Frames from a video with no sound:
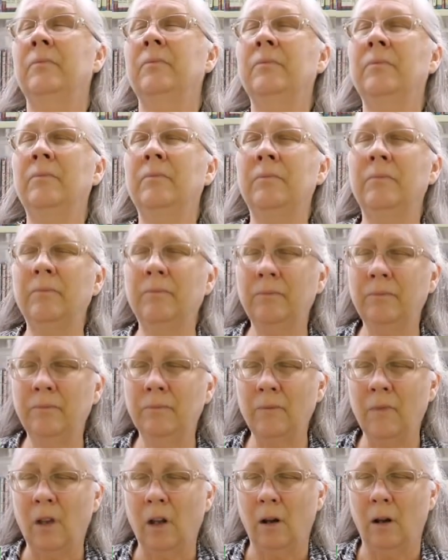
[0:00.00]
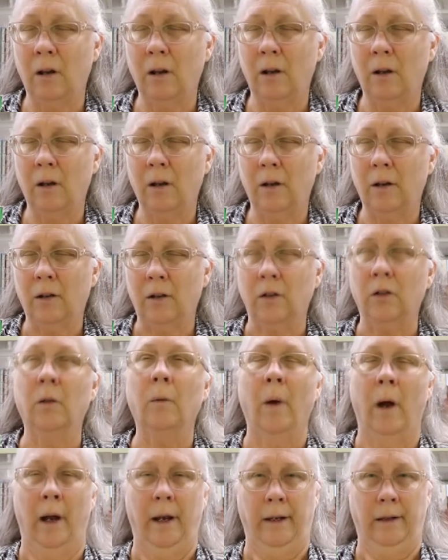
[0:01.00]
hmm,
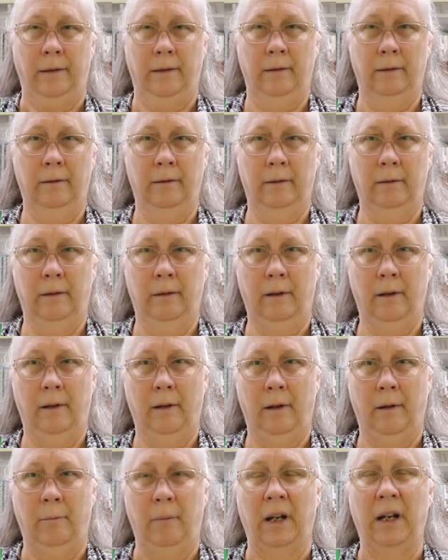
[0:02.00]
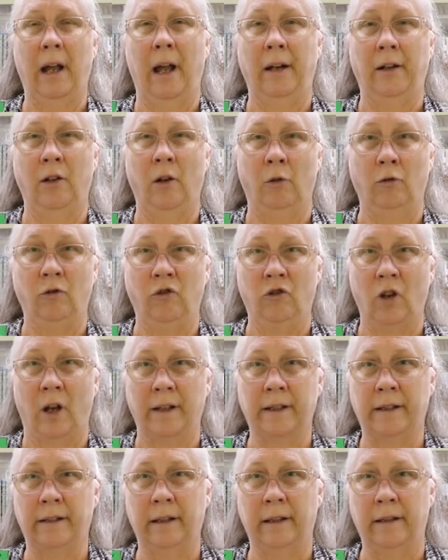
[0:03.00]
You're right, but I know
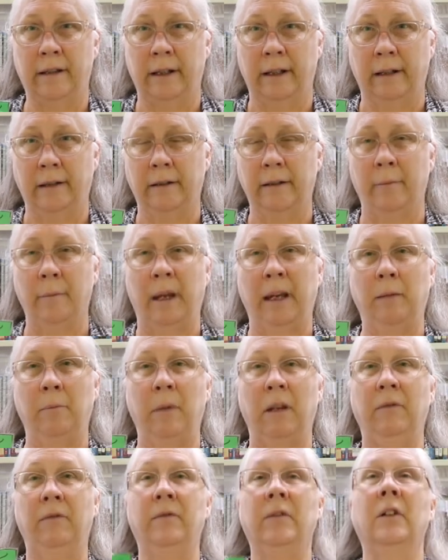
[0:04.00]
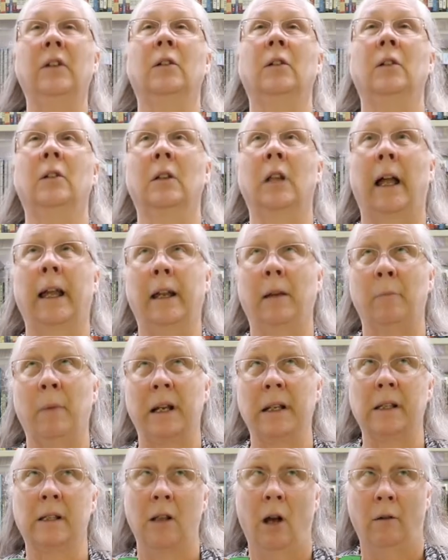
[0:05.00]
just the thing to make me feel like
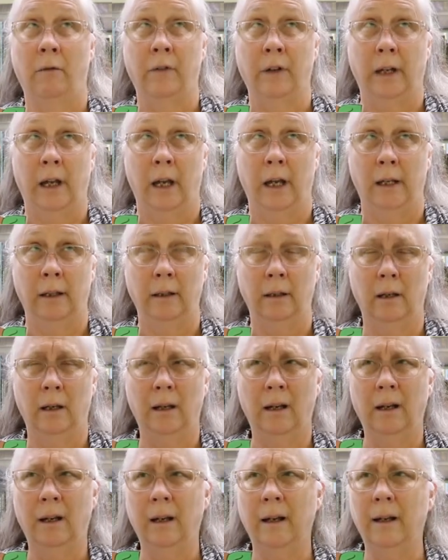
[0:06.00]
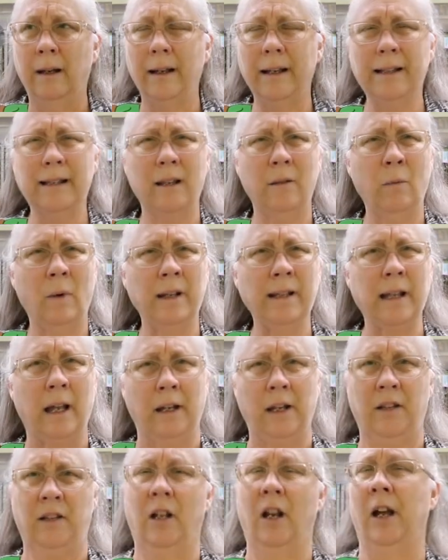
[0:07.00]
myself again. I said, What's
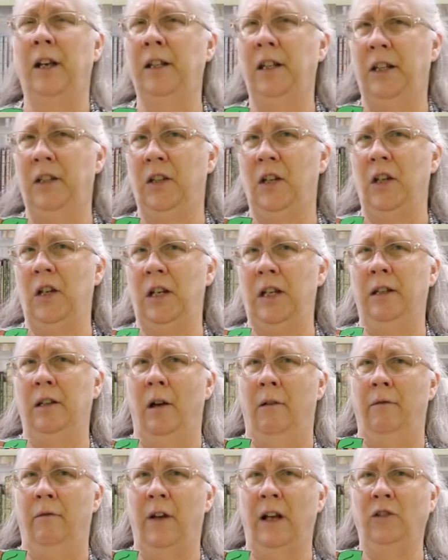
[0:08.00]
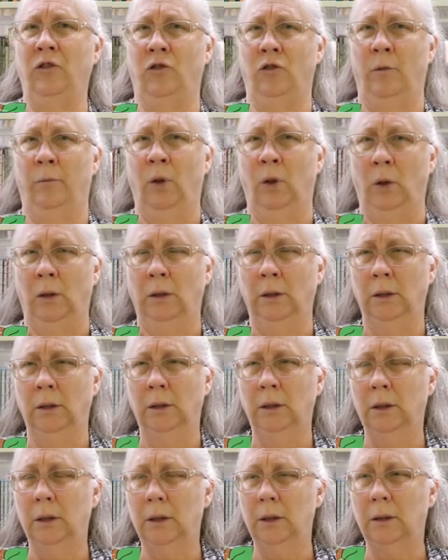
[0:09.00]
that? He said, I need to eat a vegetable.
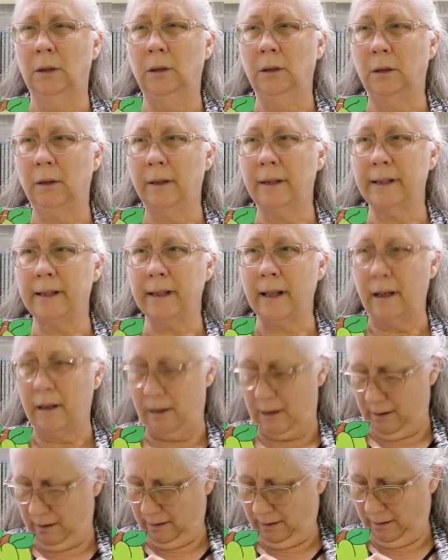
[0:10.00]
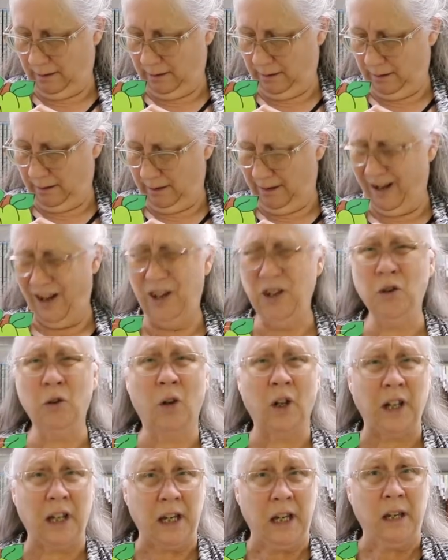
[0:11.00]
I said, You're
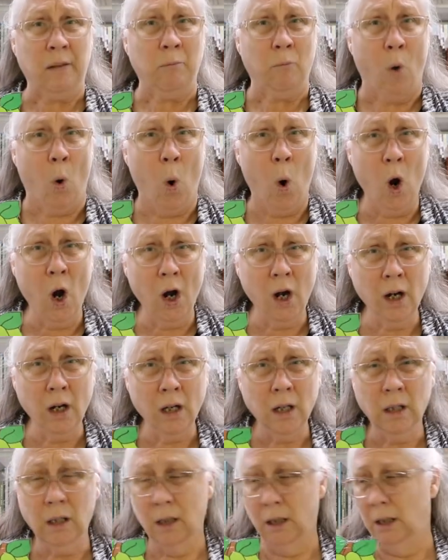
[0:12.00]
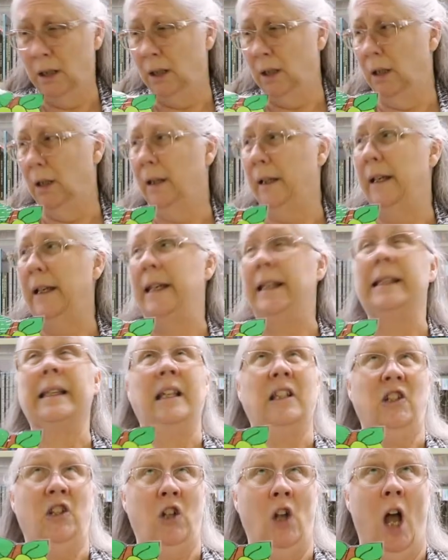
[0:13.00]
going to eat more? He
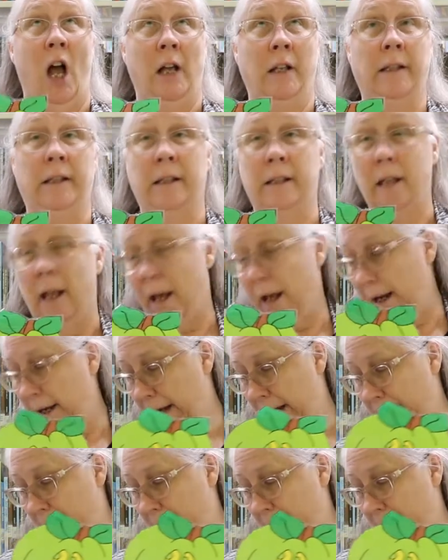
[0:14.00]
said, Yes. And